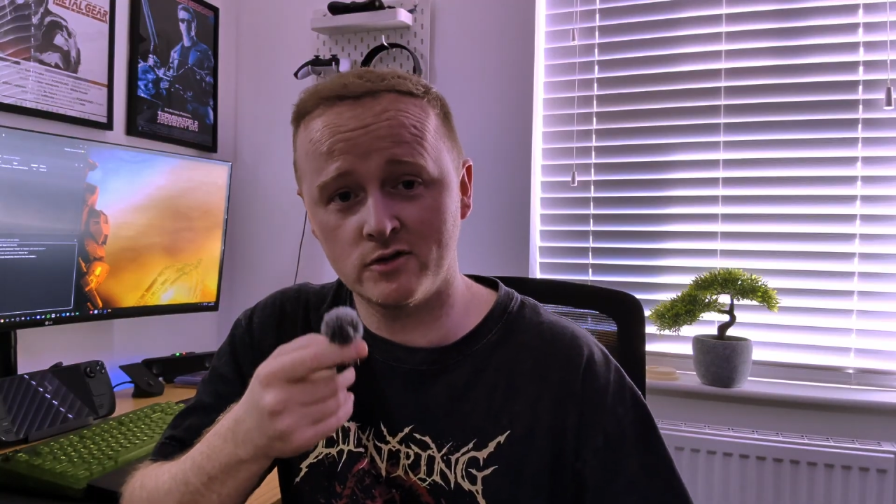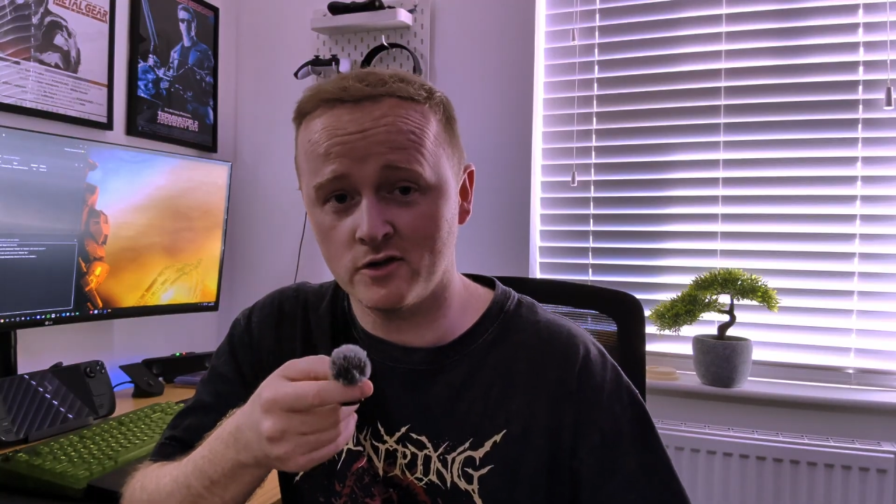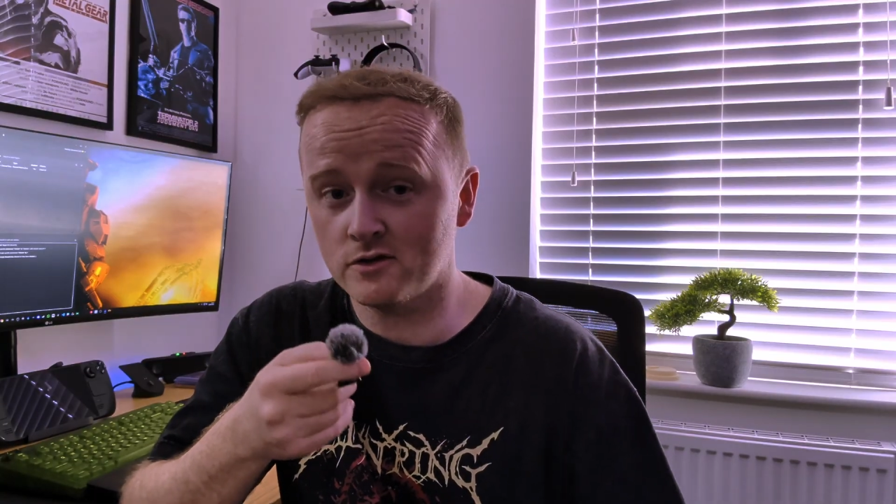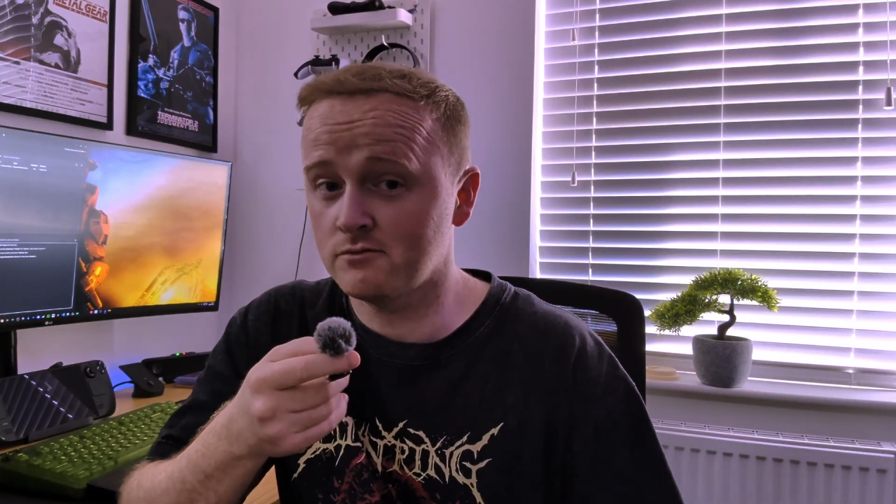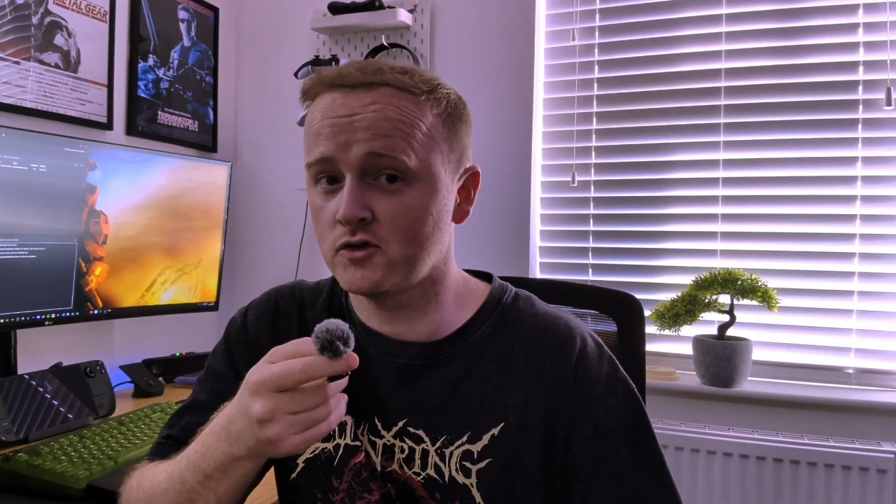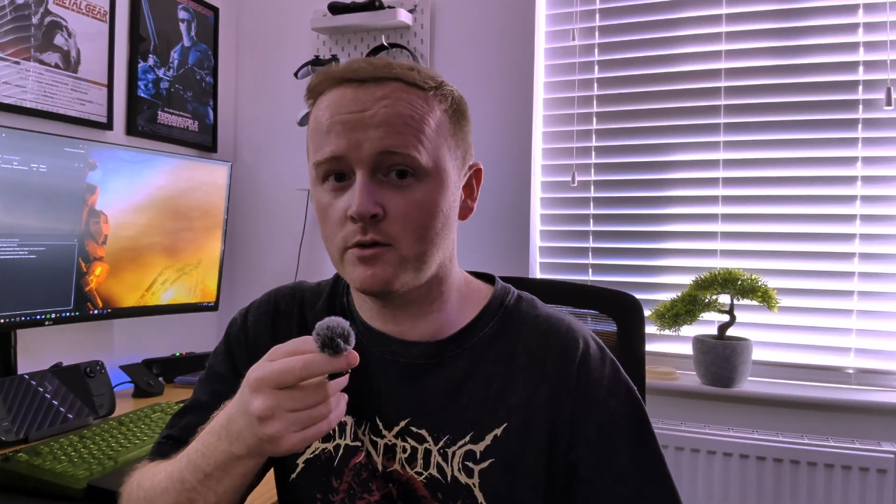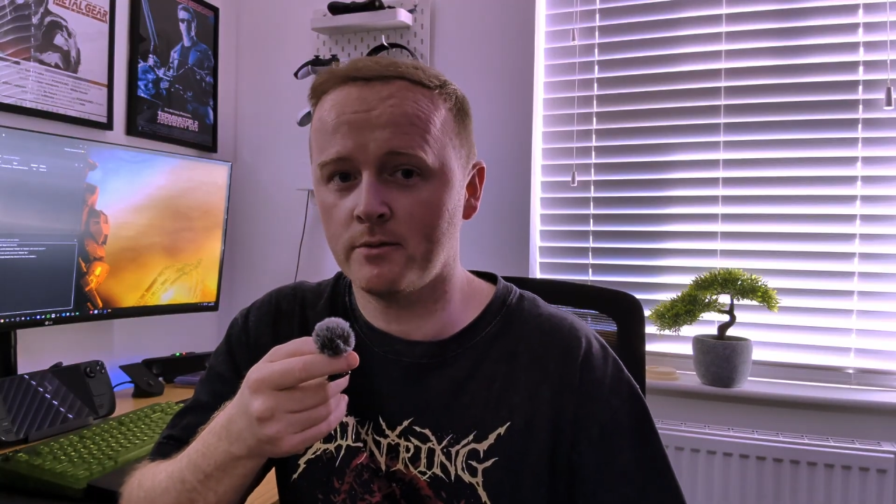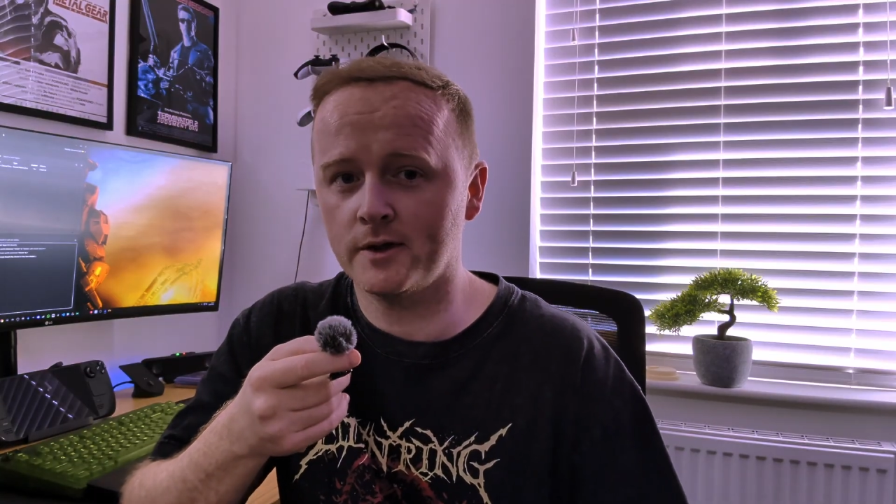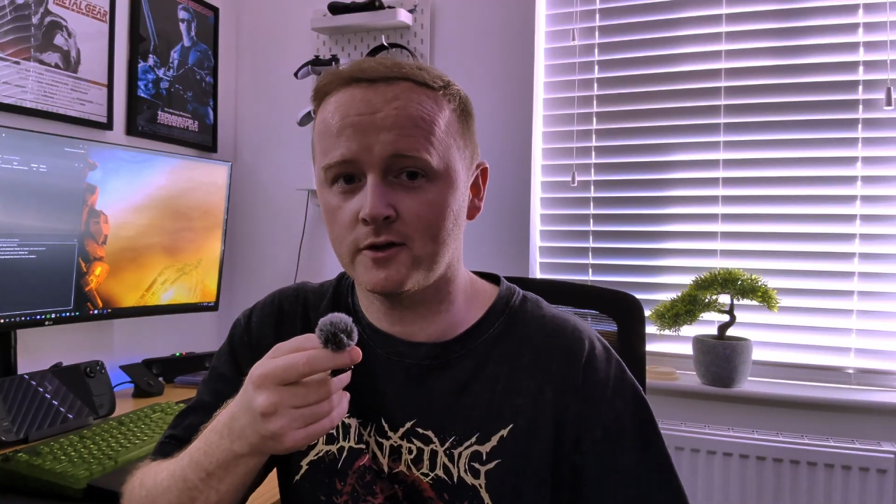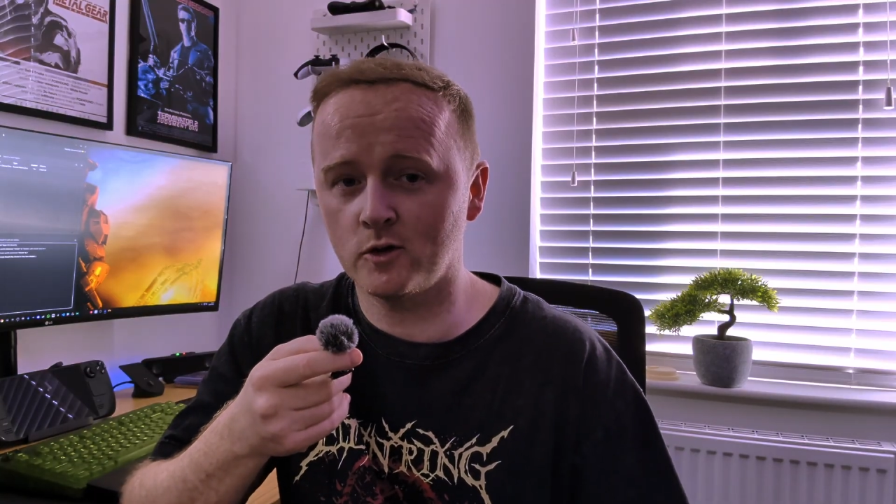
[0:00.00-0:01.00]
just
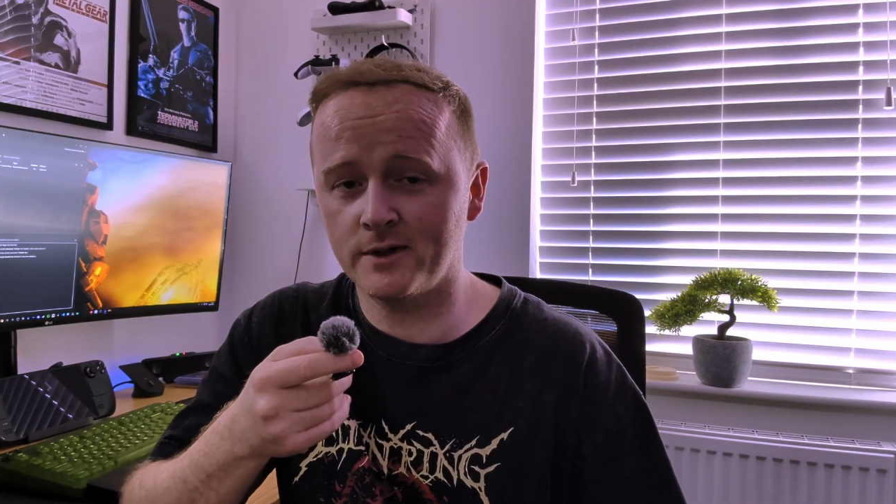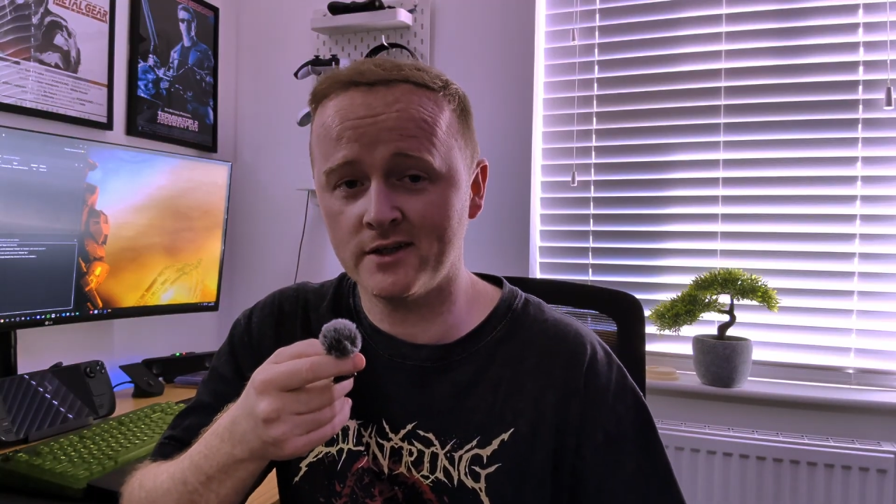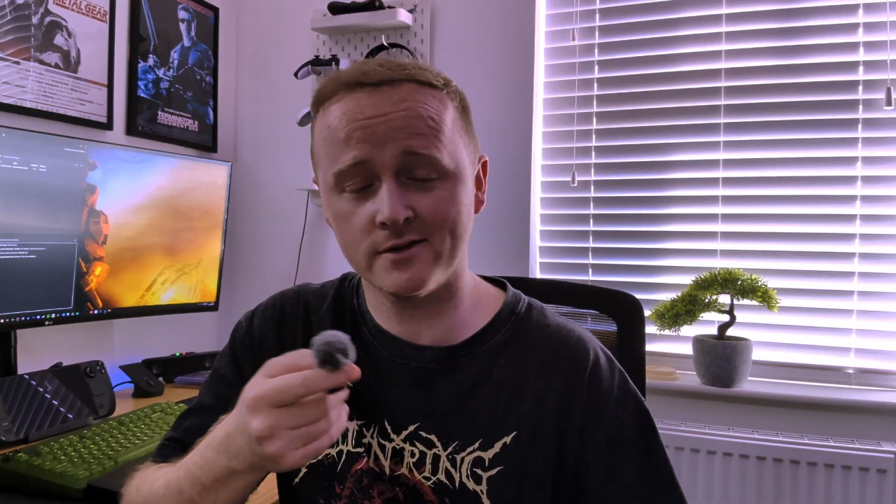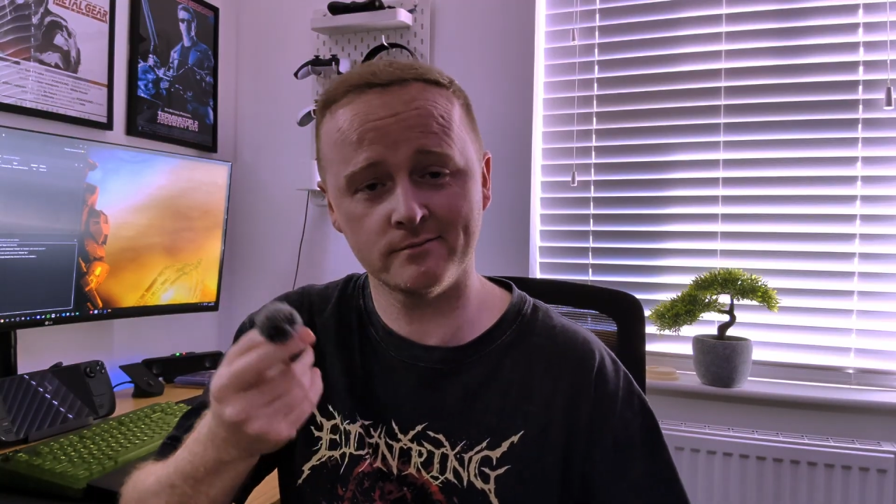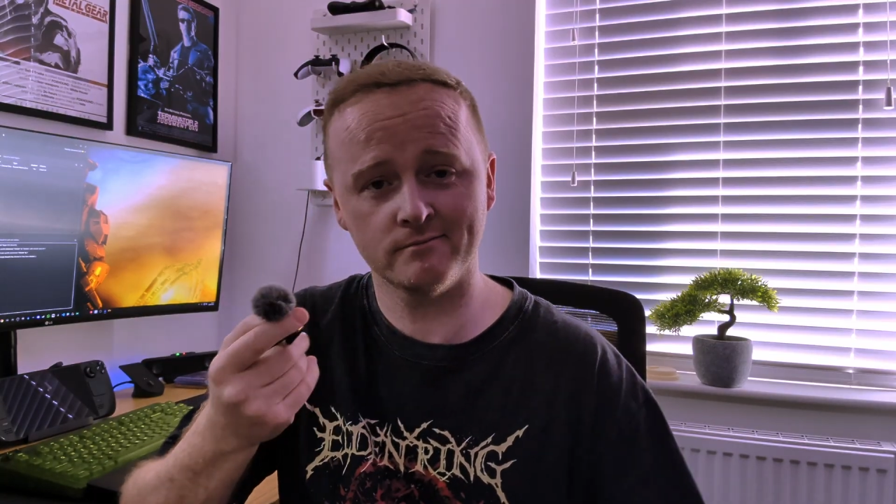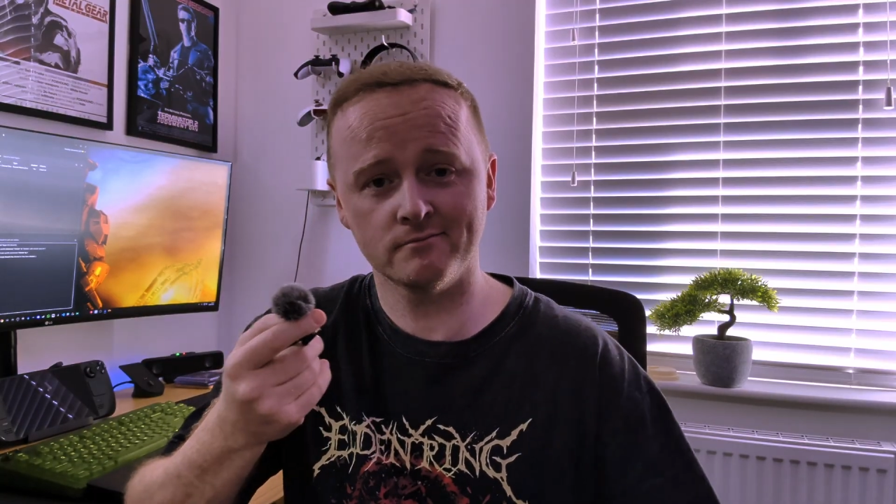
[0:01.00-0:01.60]
StreamerBot and OBS.